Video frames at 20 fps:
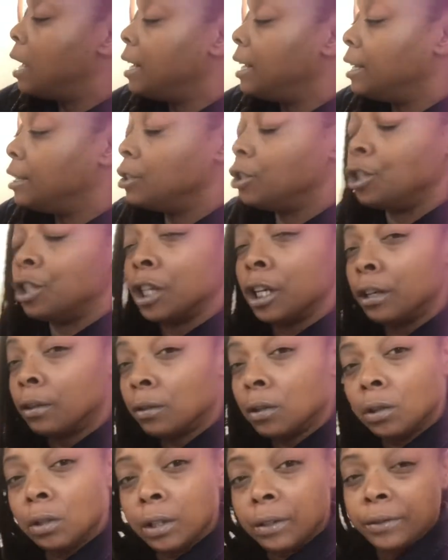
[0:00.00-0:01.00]
In
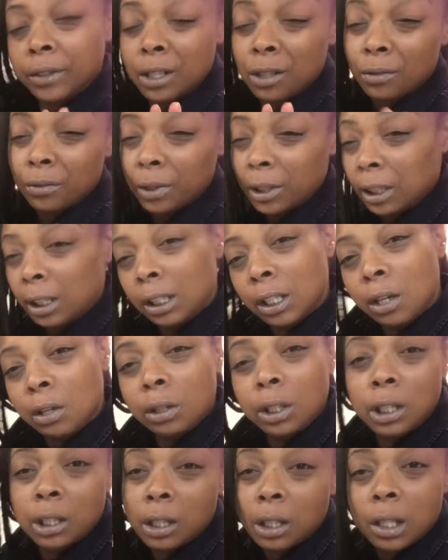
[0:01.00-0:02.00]
general, if there's really no
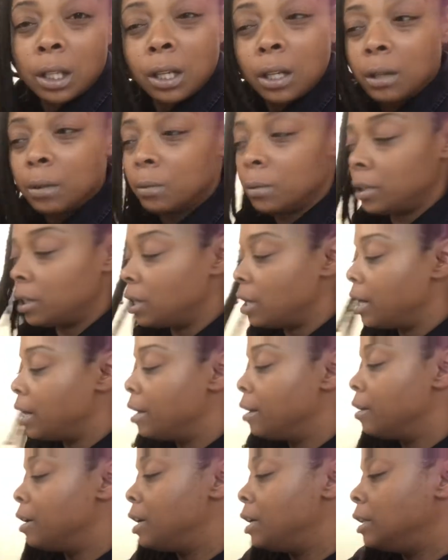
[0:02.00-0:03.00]
concern with your
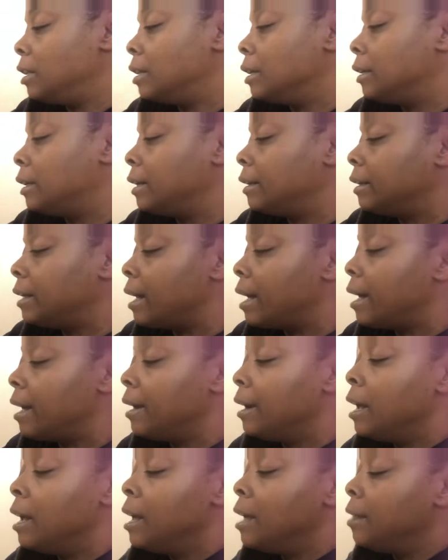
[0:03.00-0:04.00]
hair or anything like
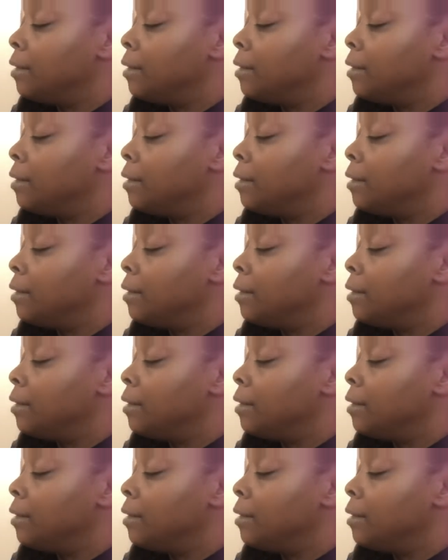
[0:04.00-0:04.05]
that,